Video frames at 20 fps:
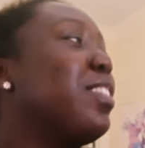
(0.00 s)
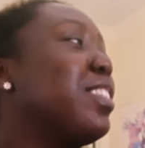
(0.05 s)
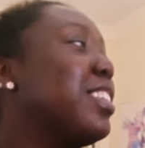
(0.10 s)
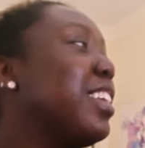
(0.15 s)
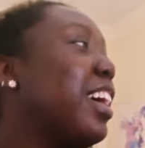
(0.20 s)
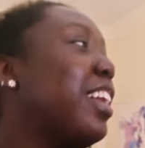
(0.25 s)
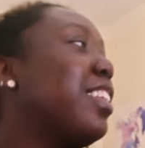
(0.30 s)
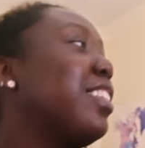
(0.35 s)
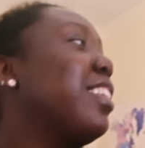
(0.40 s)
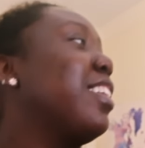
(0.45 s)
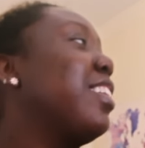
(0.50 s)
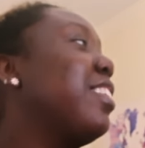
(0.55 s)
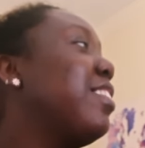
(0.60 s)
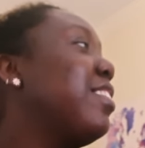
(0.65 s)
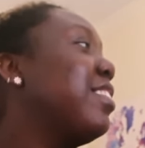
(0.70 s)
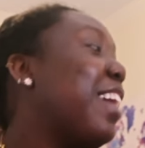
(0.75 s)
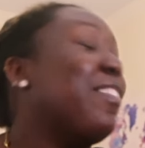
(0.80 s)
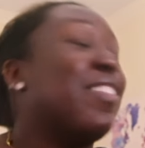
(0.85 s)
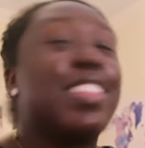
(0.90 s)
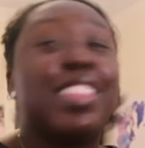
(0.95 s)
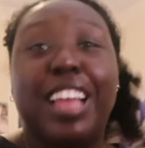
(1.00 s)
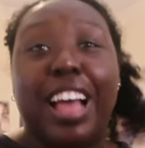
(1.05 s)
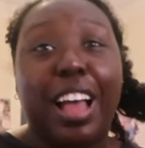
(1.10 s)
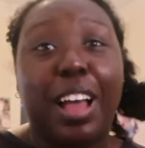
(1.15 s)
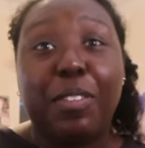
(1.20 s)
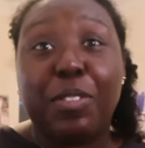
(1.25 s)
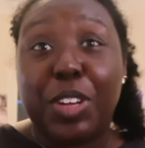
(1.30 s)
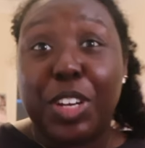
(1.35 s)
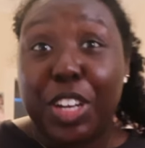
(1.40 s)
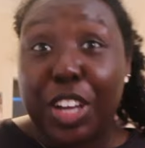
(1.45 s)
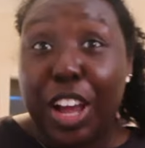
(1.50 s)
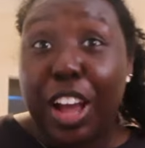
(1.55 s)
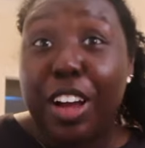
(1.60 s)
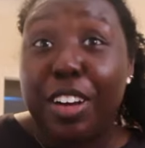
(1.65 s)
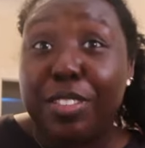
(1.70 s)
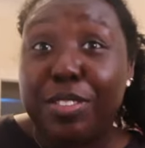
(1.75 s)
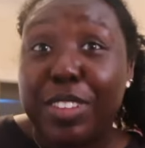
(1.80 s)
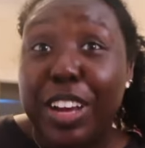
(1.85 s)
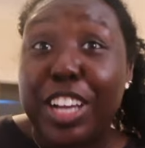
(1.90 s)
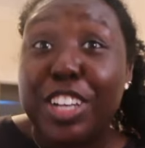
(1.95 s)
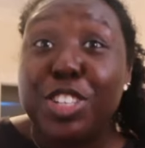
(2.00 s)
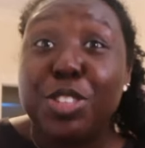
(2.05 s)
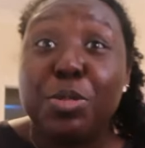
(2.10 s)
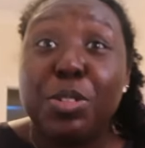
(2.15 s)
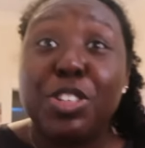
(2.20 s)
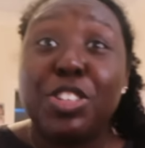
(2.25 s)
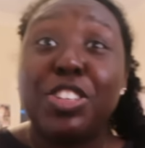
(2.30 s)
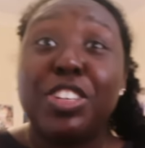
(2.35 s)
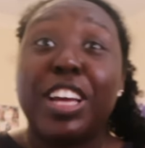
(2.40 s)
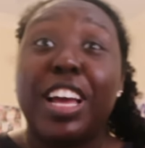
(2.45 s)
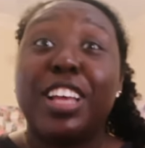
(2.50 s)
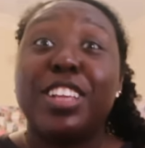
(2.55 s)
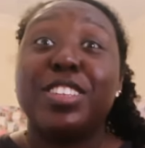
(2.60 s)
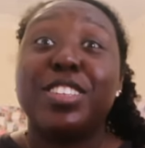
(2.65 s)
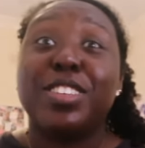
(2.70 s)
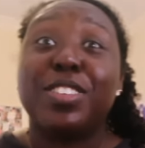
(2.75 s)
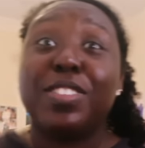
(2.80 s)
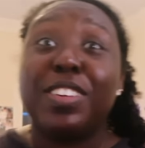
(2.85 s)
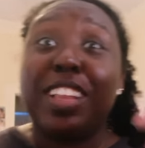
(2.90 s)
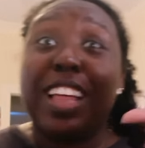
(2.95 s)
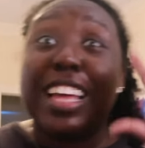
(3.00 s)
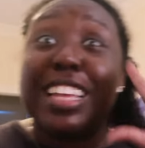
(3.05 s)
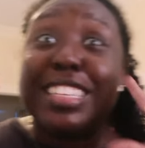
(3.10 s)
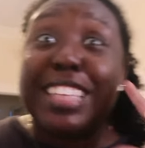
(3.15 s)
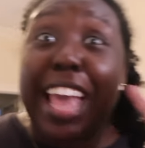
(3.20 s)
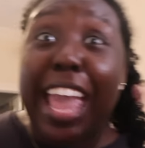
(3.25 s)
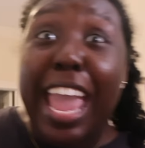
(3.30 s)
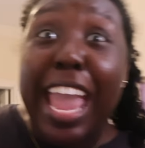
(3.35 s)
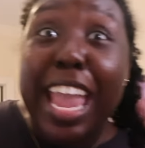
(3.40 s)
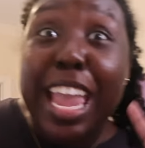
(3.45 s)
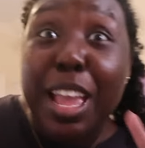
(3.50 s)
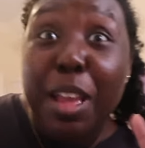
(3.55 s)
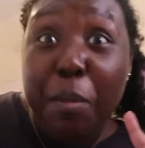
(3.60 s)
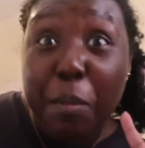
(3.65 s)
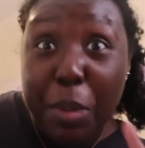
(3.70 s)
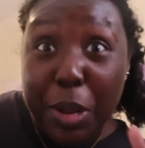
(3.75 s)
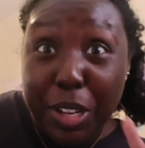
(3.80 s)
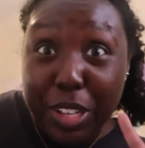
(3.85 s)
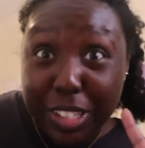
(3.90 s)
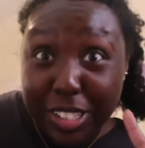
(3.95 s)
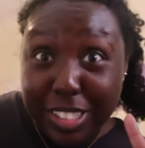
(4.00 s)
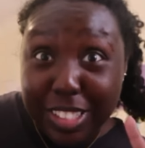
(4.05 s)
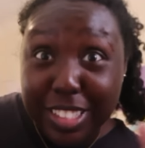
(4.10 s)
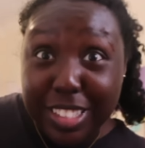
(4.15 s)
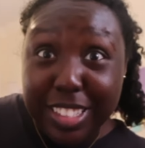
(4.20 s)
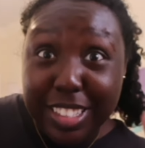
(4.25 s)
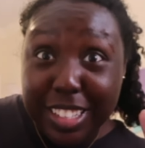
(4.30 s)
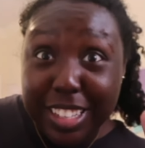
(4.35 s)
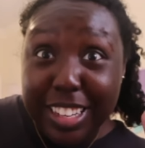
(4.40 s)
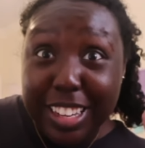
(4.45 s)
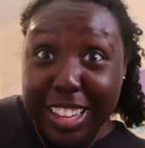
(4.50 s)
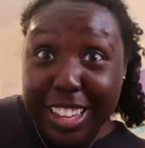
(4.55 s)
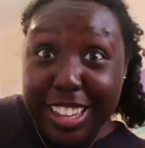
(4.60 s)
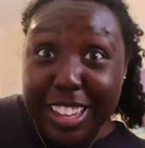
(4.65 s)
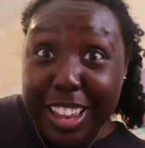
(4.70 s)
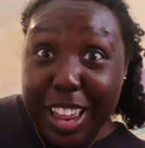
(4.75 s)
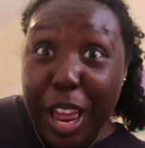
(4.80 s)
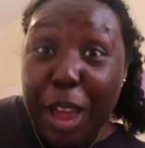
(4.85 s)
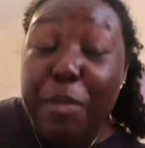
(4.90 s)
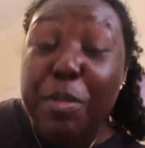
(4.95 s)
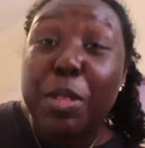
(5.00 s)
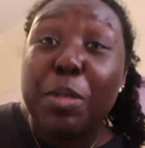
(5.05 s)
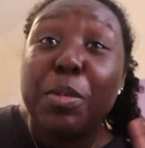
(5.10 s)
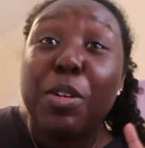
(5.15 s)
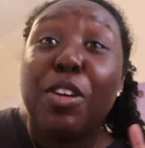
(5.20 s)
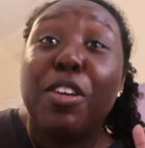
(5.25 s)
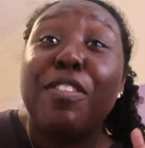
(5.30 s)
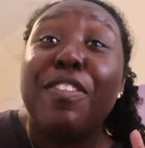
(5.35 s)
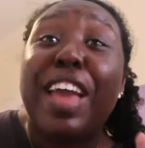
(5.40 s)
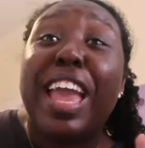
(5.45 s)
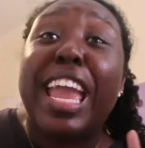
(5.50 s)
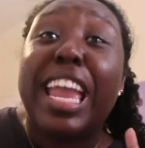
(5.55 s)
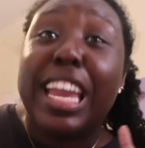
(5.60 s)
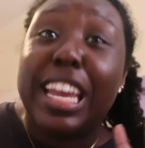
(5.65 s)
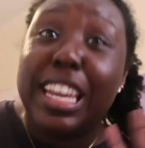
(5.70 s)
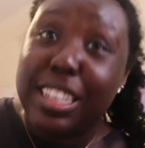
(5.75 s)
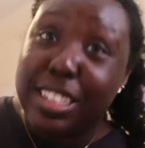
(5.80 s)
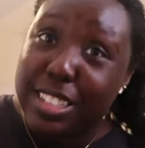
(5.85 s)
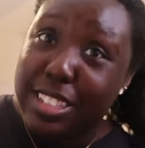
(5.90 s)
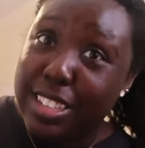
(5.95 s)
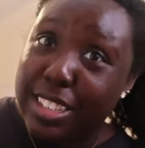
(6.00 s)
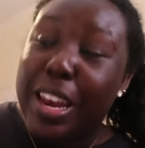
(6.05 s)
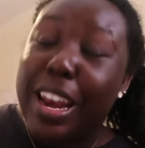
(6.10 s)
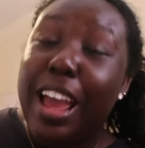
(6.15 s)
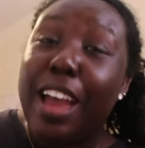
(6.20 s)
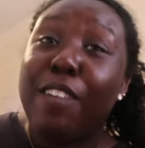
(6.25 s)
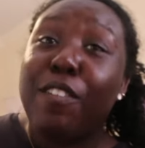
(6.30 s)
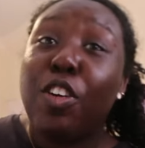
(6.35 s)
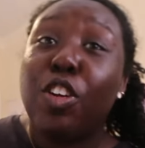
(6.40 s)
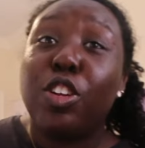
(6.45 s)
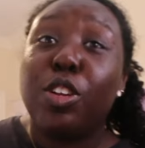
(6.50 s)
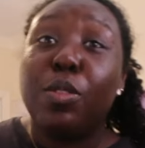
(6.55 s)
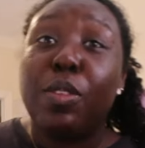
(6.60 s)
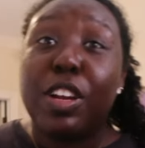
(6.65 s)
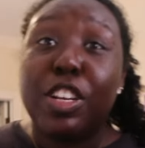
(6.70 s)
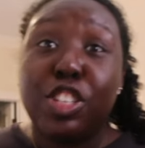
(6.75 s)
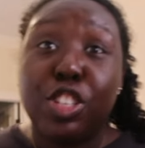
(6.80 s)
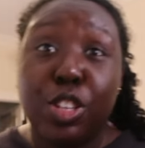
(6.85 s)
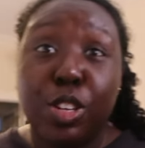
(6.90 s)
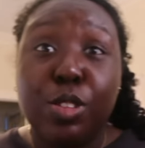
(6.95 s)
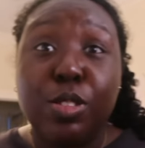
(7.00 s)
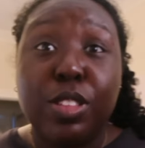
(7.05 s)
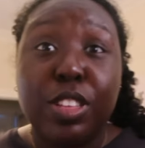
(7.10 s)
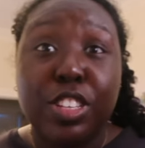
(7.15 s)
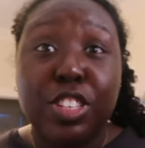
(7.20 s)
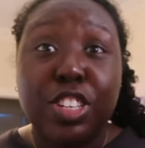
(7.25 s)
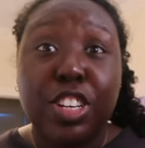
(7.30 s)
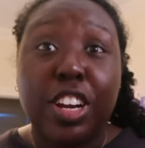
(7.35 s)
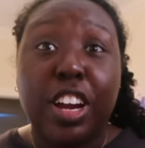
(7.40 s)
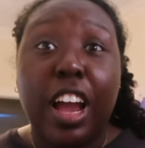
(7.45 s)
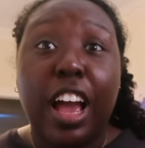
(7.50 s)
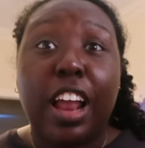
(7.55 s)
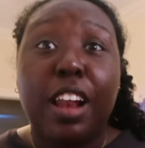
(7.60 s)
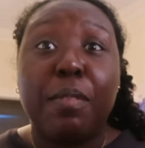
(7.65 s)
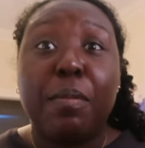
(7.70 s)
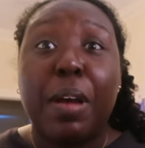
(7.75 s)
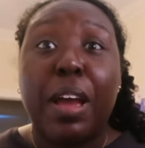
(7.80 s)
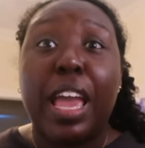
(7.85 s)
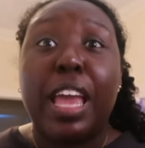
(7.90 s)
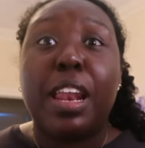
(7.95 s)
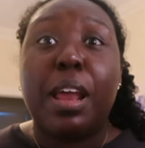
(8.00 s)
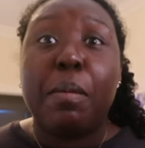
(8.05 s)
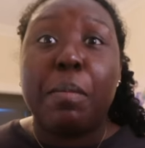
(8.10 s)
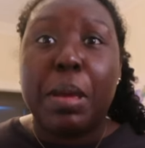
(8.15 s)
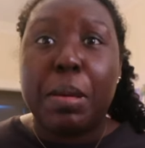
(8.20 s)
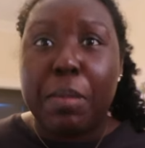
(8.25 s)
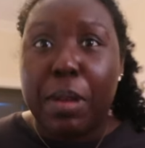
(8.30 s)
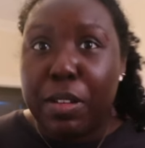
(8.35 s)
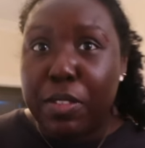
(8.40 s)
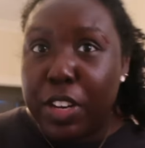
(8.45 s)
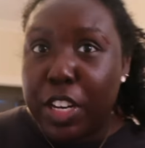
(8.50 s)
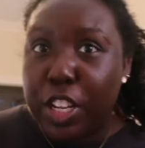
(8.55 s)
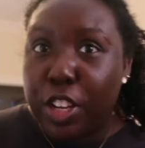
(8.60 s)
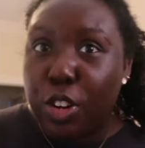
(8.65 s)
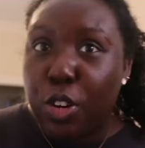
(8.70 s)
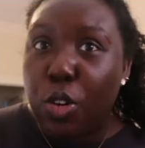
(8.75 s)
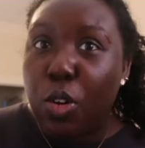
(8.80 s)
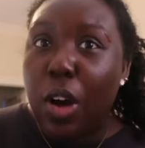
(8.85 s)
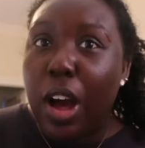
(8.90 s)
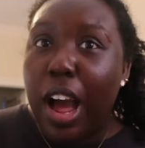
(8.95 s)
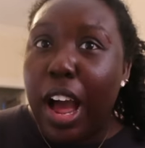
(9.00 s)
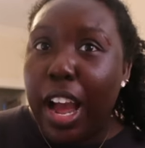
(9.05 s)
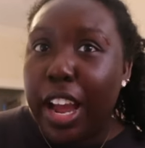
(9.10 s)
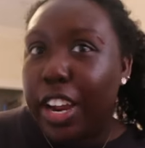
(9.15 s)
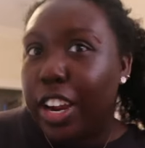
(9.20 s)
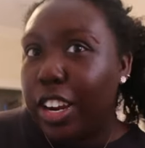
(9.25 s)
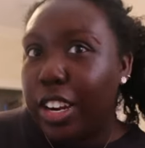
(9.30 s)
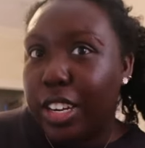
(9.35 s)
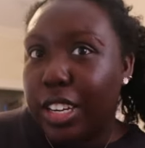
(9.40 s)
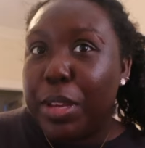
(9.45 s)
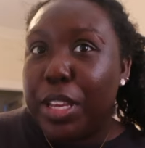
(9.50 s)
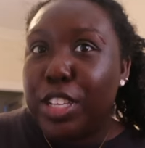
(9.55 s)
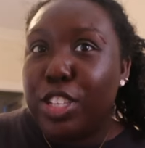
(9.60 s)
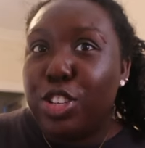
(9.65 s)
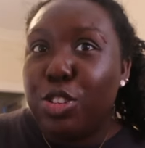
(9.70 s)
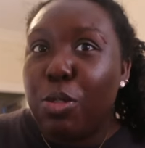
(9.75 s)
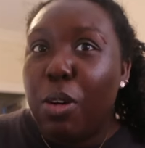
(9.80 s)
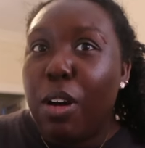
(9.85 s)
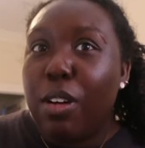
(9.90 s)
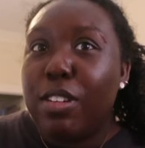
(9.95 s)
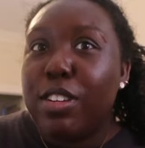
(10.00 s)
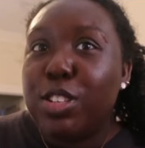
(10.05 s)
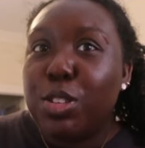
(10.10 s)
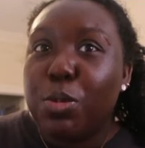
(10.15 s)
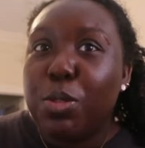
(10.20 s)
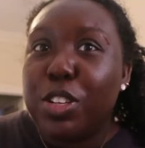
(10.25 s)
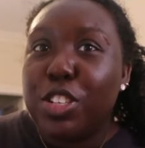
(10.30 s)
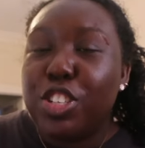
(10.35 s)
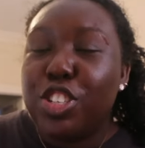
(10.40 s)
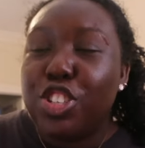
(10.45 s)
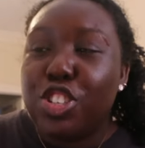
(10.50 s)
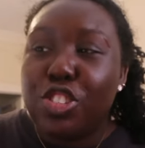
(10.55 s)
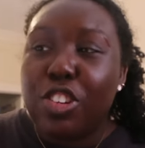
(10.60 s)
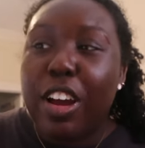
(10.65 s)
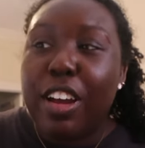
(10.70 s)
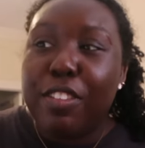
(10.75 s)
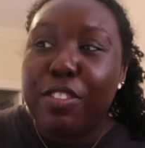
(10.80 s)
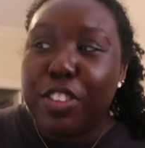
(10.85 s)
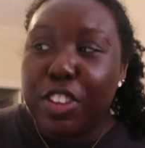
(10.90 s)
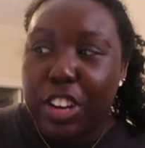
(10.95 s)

excited though. And with that, I'm gonna go. I just want you guys to realize 8 books. I'm in the middle of 8. And I have only read 2 this year and I made my reading goal higher because you always want to strive for